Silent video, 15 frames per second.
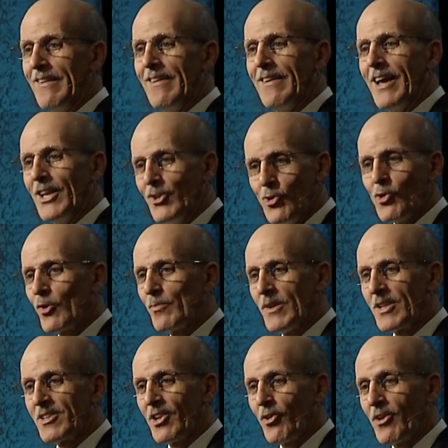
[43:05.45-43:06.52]
at New York
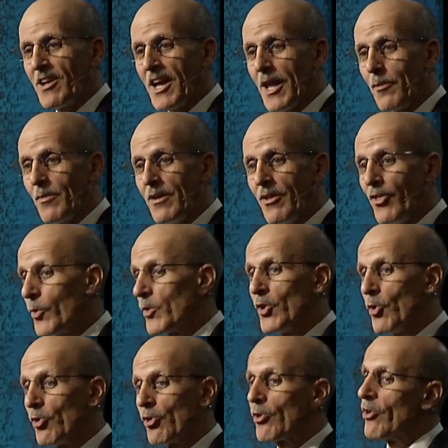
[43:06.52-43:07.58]
Military Academy, there were
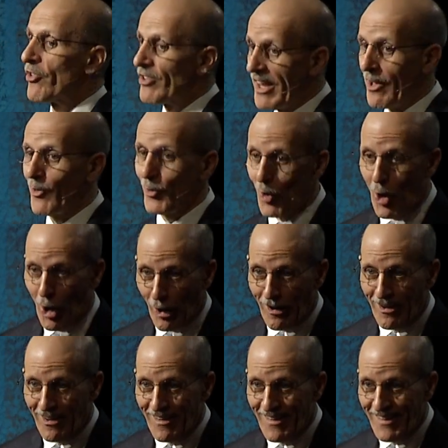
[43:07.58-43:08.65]
no girls, now there are.
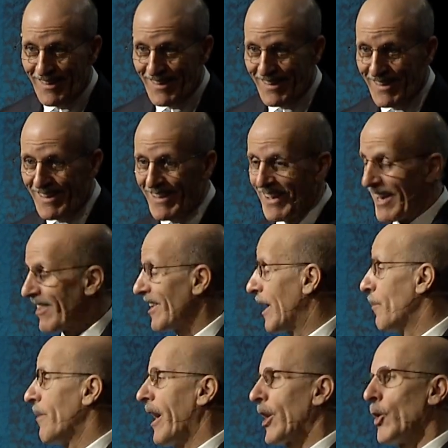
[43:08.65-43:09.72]
I said,
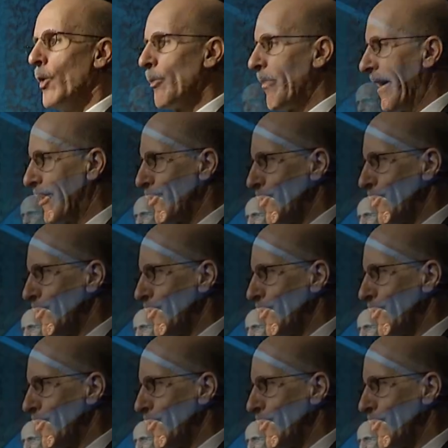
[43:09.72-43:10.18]
I'm not going back to